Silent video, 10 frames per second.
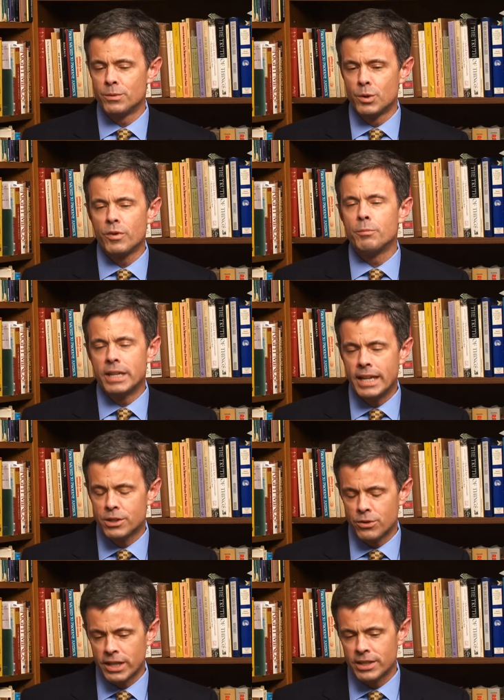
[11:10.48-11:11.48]
we've been
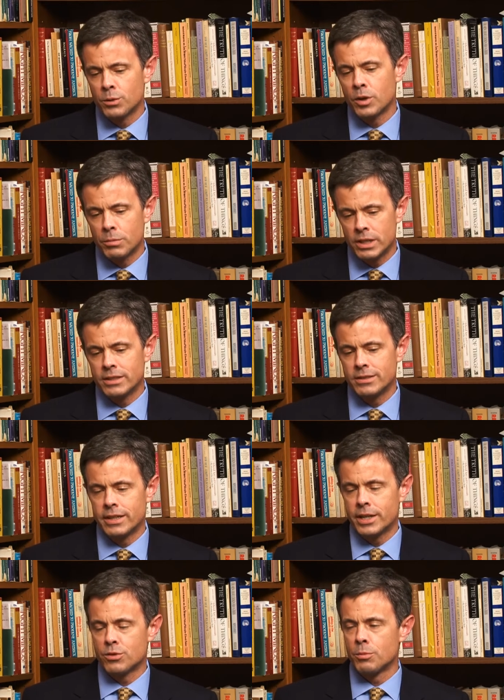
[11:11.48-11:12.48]
entering into it, but this is an
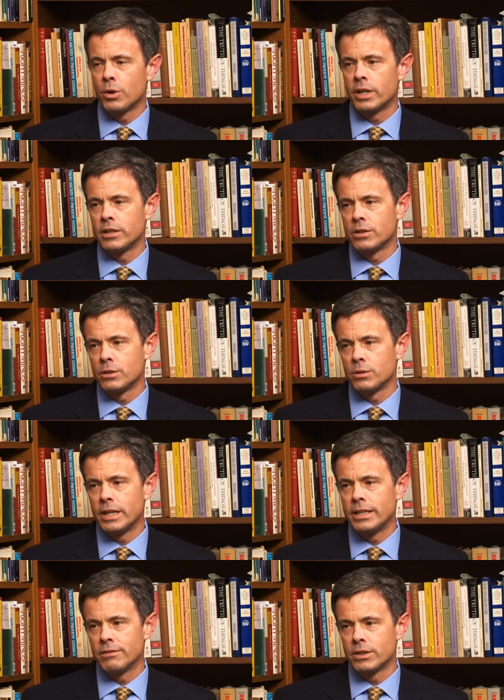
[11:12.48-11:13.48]
entry point into
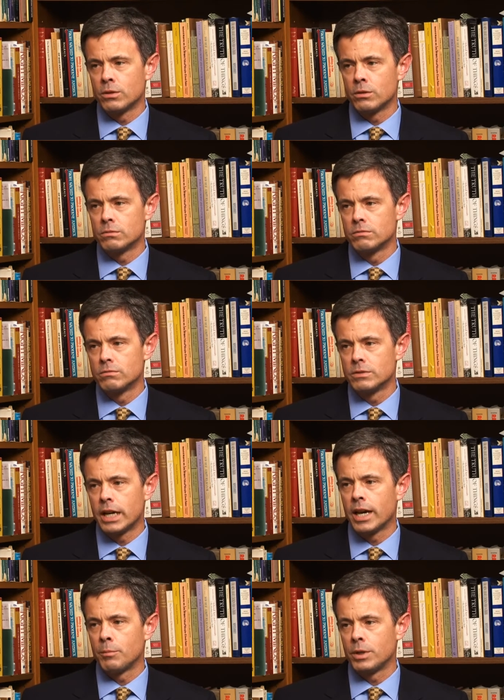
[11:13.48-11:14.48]
a difficult
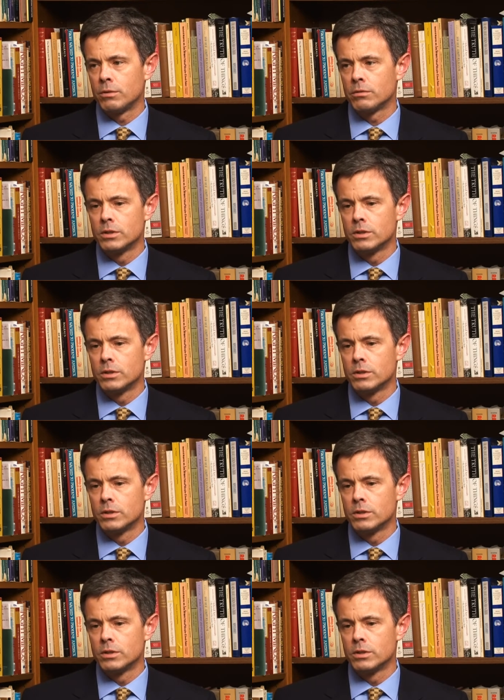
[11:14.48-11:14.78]
time in